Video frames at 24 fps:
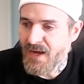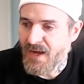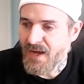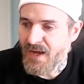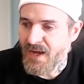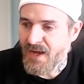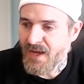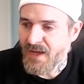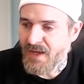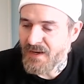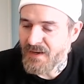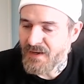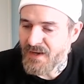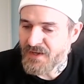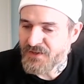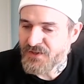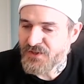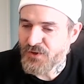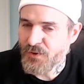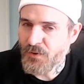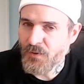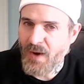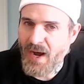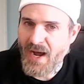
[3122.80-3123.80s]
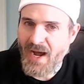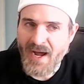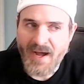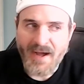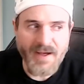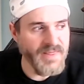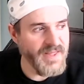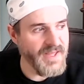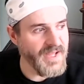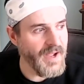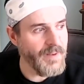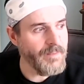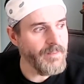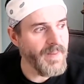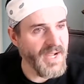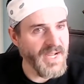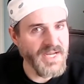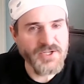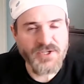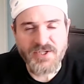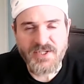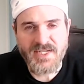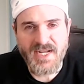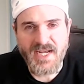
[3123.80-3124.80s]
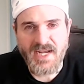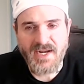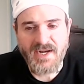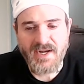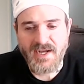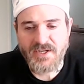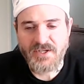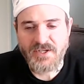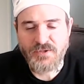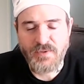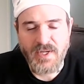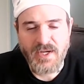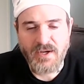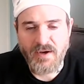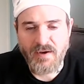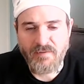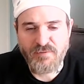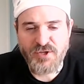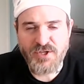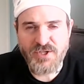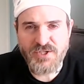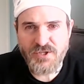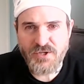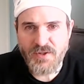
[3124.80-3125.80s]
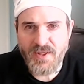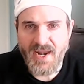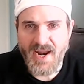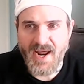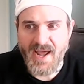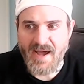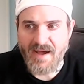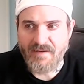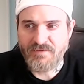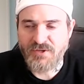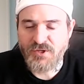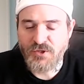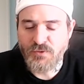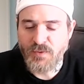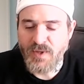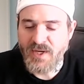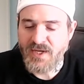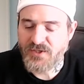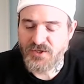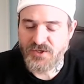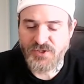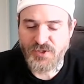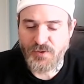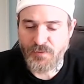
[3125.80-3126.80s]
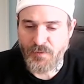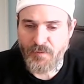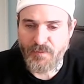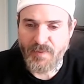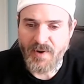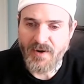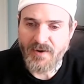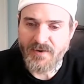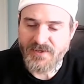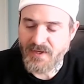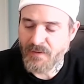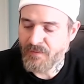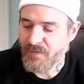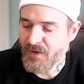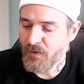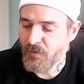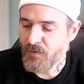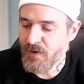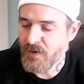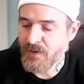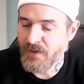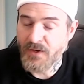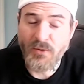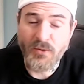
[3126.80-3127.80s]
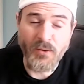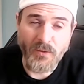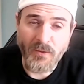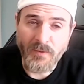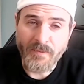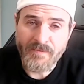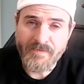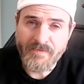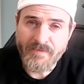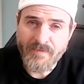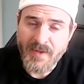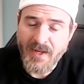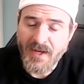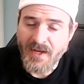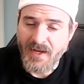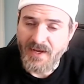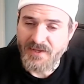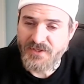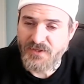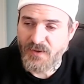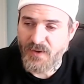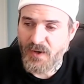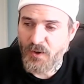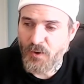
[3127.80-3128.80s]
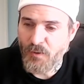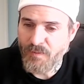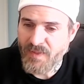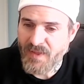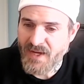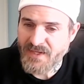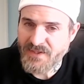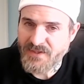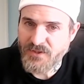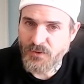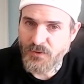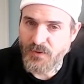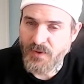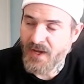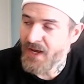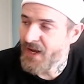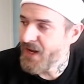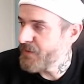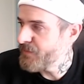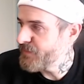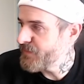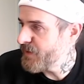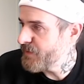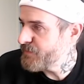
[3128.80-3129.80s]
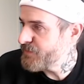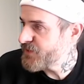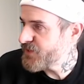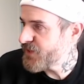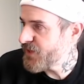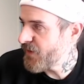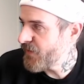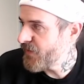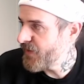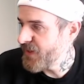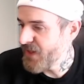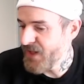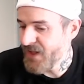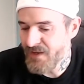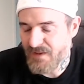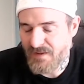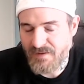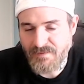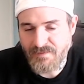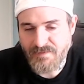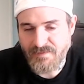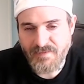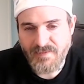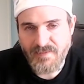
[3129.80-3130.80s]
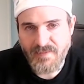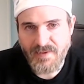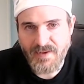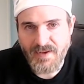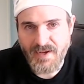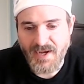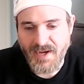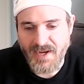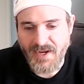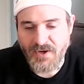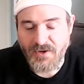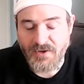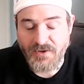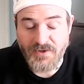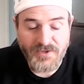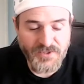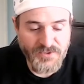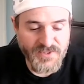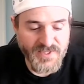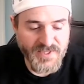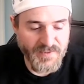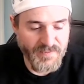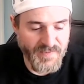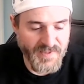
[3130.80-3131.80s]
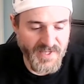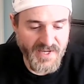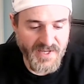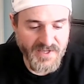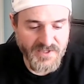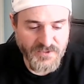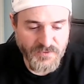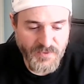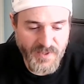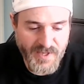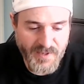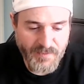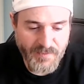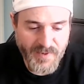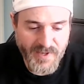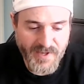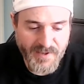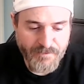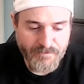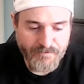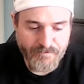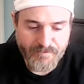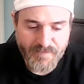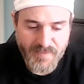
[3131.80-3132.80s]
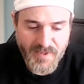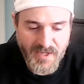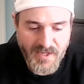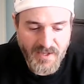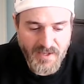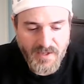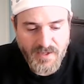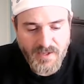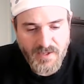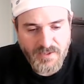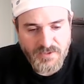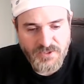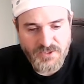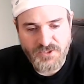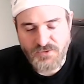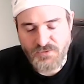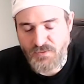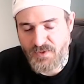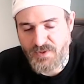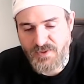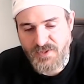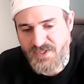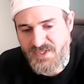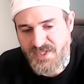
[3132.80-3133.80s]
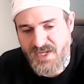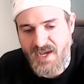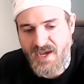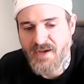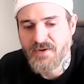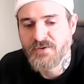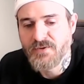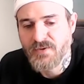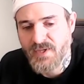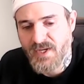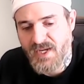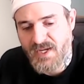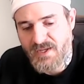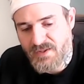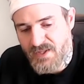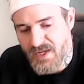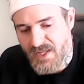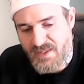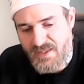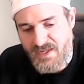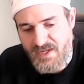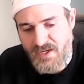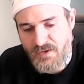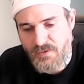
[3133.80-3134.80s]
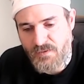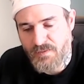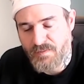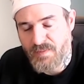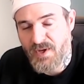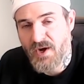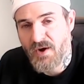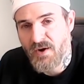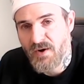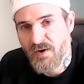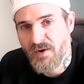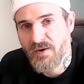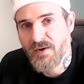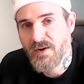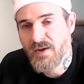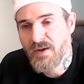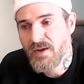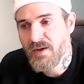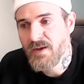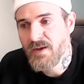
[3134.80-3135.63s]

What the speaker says: And so I think I might just take next week off just so that I have 2 weeks just to prepare something really cool. And so I hope that's okay. I'm sorry that I couldn't do something next week, but just with the scheduling, I think it would be hard.